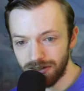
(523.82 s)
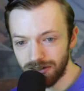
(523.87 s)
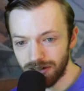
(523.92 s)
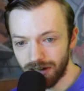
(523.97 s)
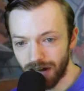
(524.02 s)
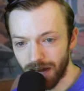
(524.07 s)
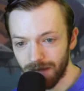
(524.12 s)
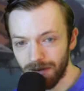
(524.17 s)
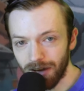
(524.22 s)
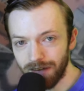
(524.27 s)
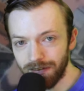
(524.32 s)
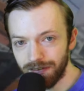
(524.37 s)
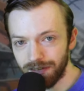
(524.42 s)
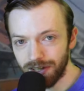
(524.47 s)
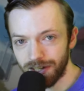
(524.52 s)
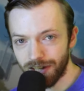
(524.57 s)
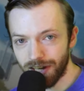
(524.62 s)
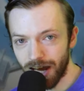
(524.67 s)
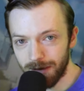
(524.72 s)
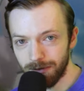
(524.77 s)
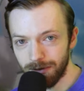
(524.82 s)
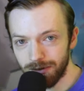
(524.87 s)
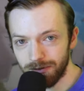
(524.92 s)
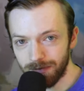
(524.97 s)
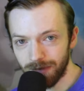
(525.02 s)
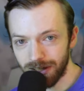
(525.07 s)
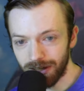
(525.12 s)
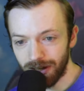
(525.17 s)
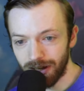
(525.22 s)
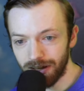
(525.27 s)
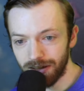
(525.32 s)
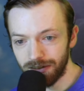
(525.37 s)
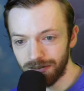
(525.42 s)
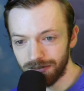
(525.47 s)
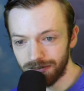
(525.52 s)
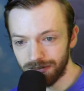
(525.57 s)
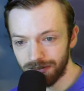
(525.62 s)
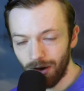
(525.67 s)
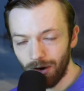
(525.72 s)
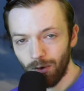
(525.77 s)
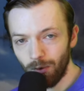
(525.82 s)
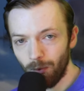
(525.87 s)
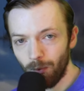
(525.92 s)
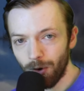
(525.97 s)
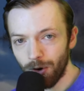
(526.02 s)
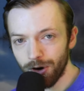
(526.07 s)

and I am having the time of my life. What